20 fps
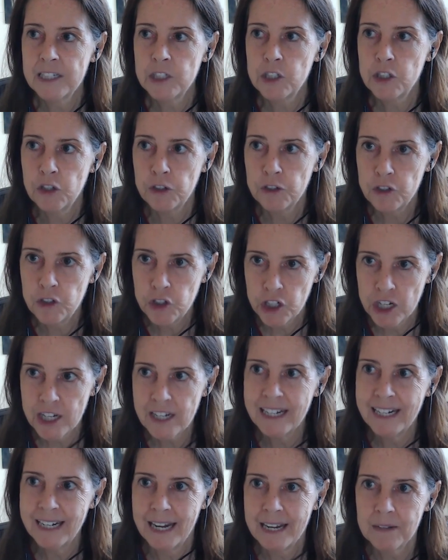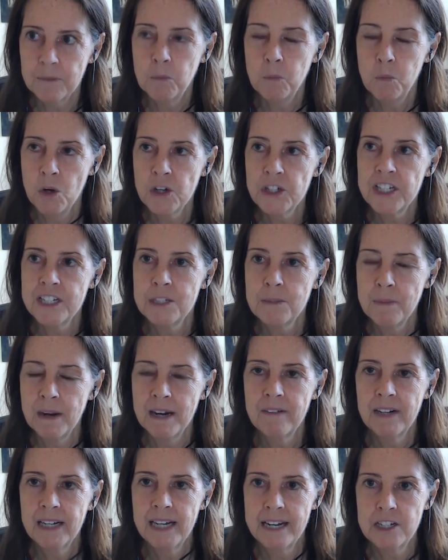So again, what is
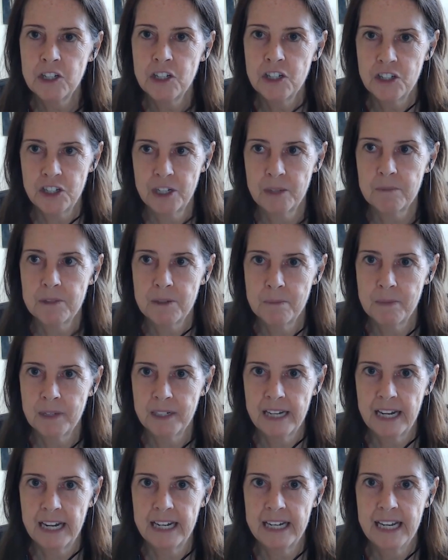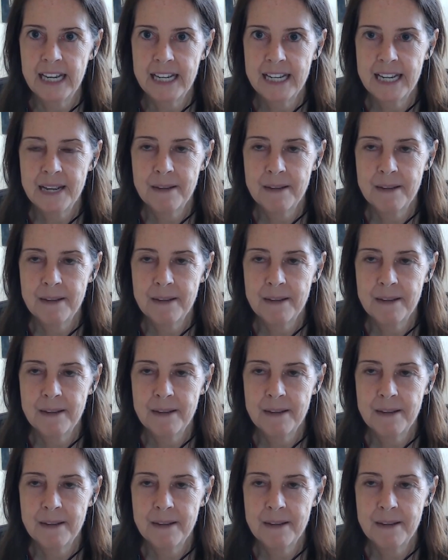my relationship to money?